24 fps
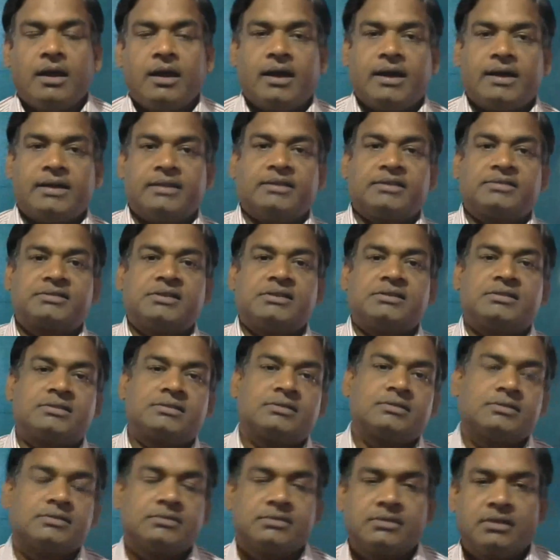and this
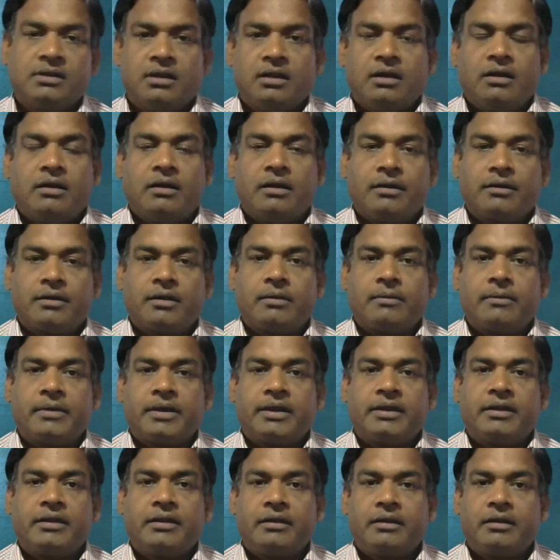is run
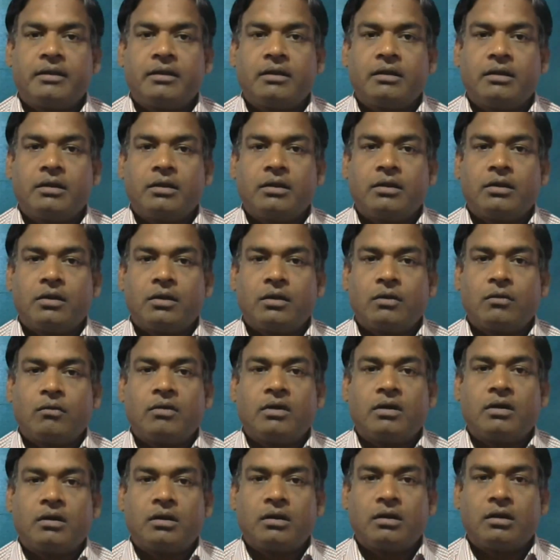by
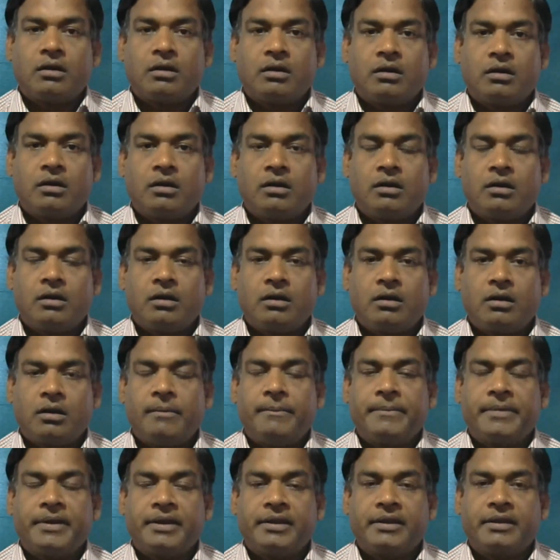Google
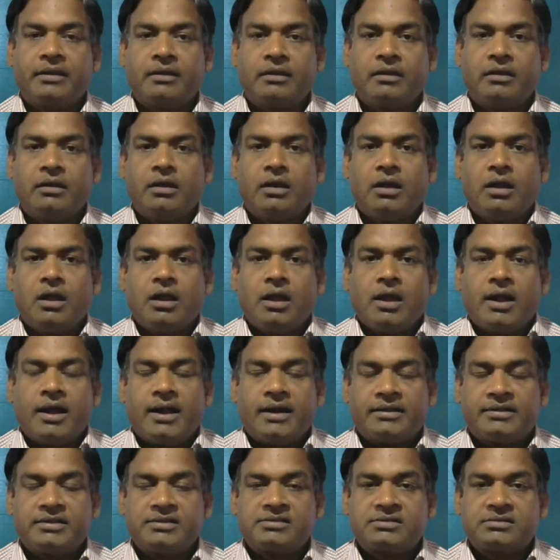company.
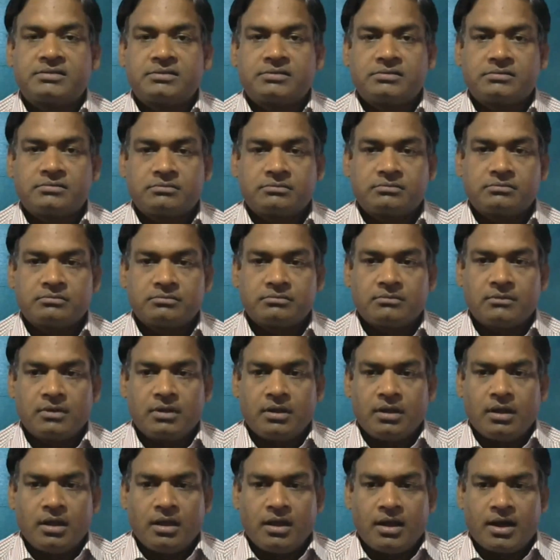And this
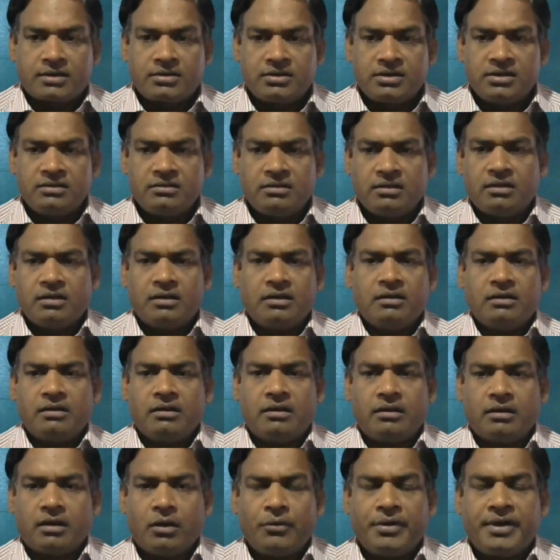actually
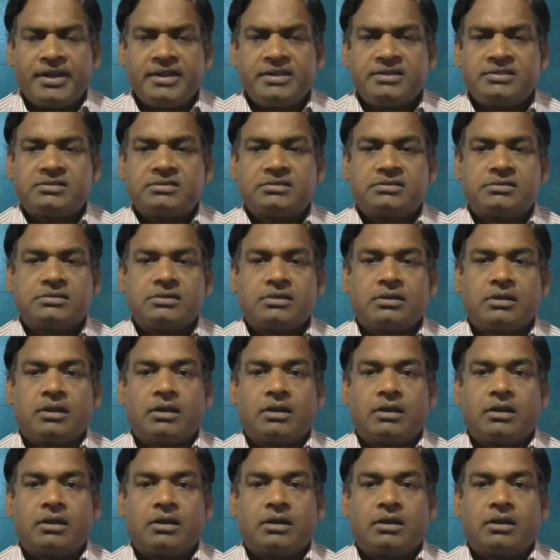nowadays